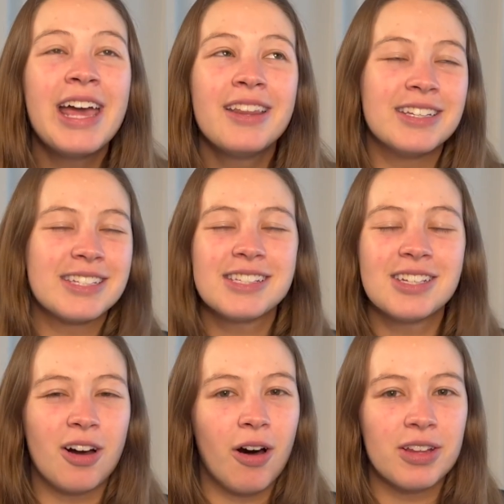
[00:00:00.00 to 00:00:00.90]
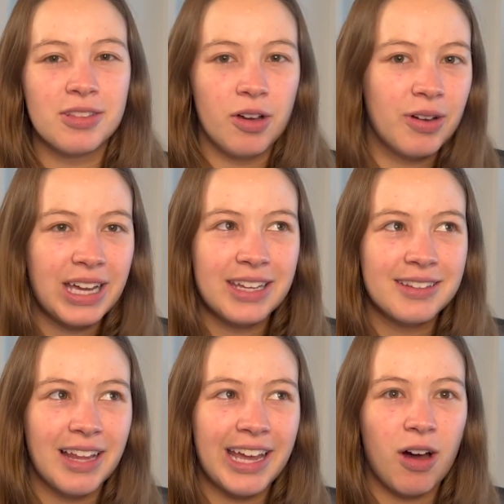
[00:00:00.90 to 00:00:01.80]
This isn't on Logan,
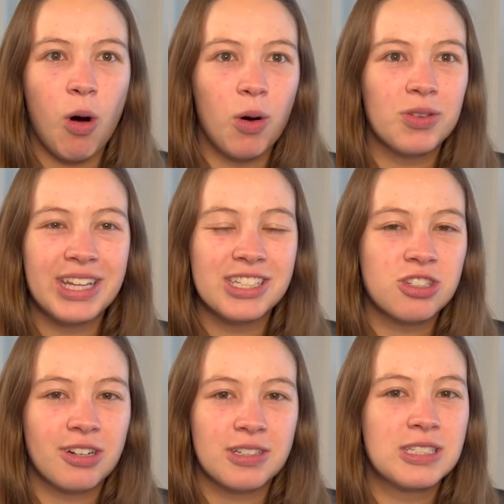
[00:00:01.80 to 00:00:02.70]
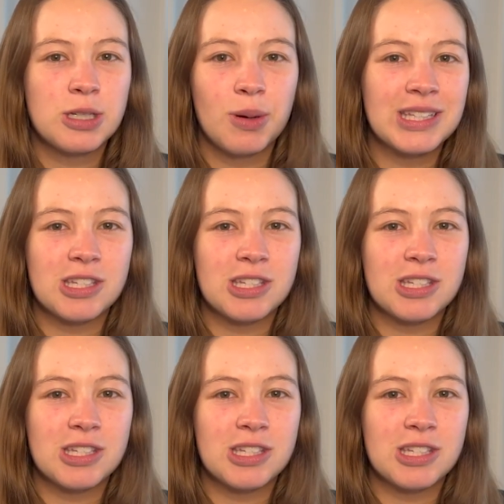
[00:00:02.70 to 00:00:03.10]
like all the instructors do it,